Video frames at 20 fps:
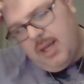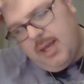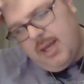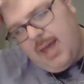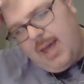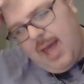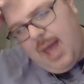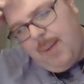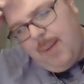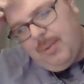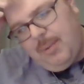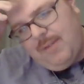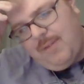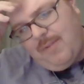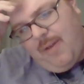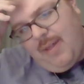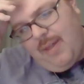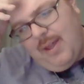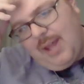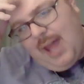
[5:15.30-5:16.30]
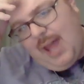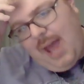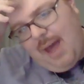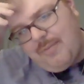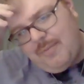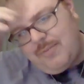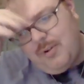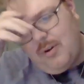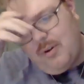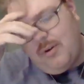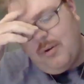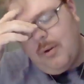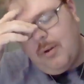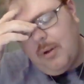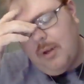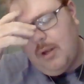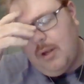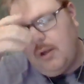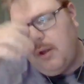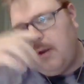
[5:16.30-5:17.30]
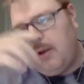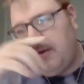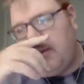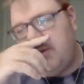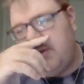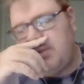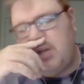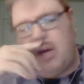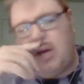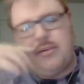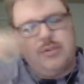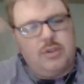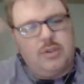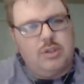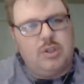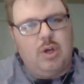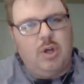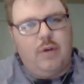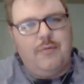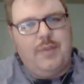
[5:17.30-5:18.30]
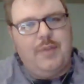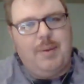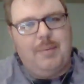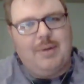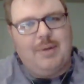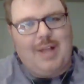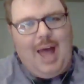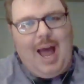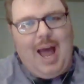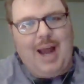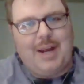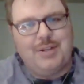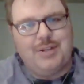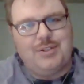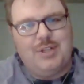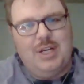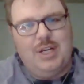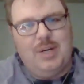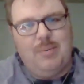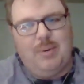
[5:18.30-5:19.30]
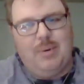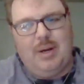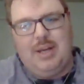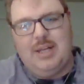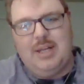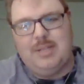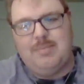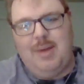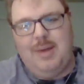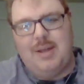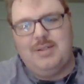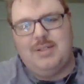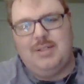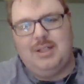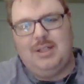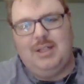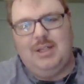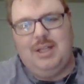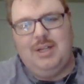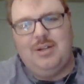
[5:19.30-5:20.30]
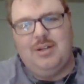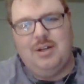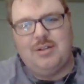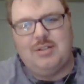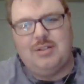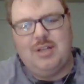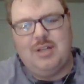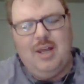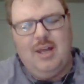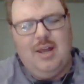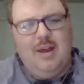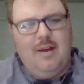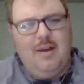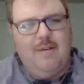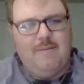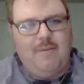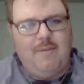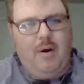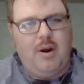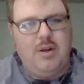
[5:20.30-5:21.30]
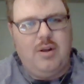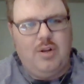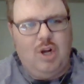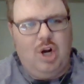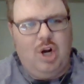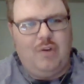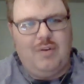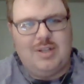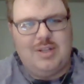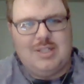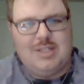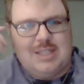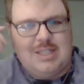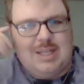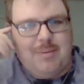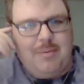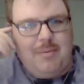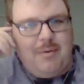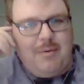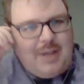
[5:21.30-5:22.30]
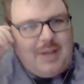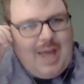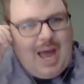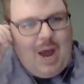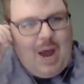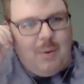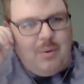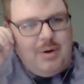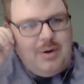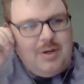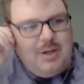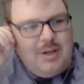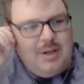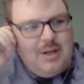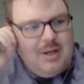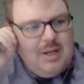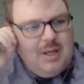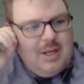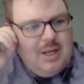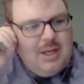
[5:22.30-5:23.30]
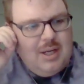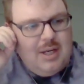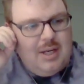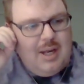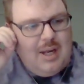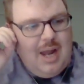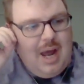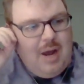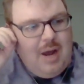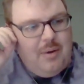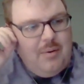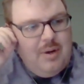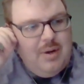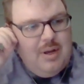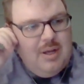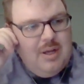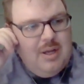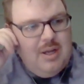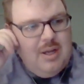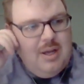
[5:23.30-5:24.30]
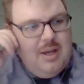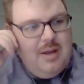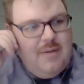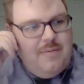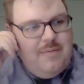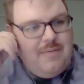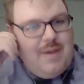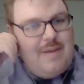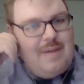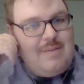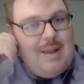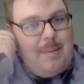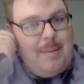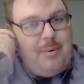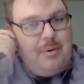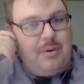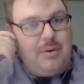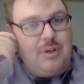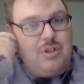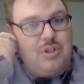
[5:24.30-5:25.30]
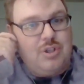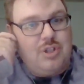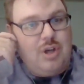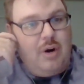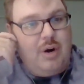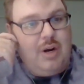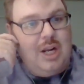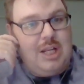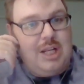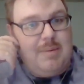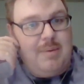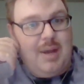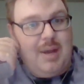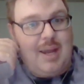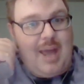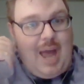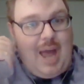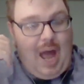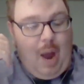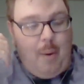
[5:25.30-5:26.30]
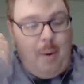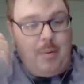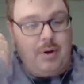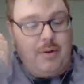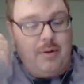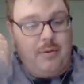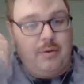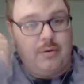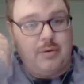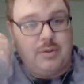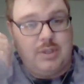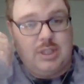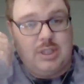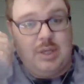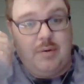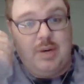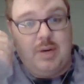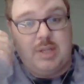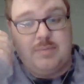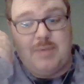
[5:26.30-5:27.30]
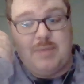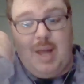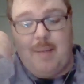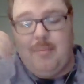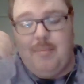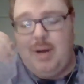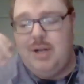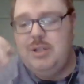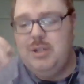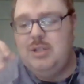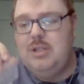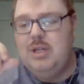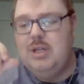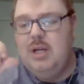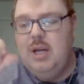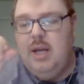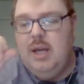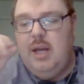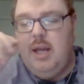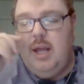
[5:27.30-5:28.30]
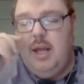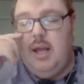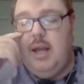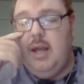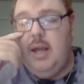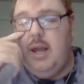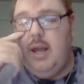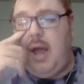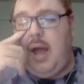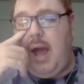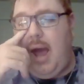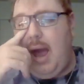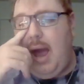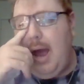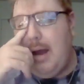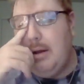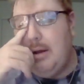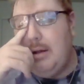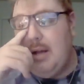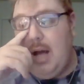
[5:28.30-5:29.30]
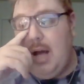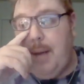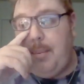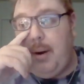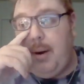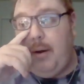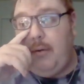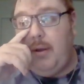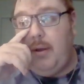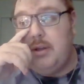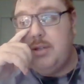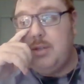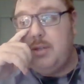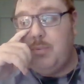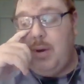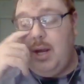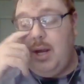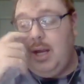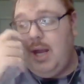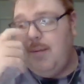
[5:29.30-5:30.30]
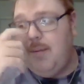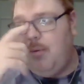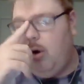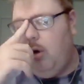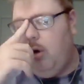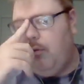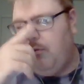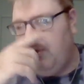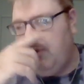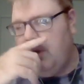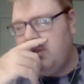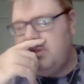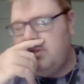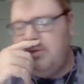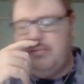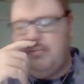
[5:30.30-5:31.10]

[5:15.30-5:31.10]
And when they finally after is also this whole thing with Akashi where he's basically just very nervous and somewhat a coward. Now, they've never really shown him to be a coward in the series that much, and apparently this is a way to get him over it.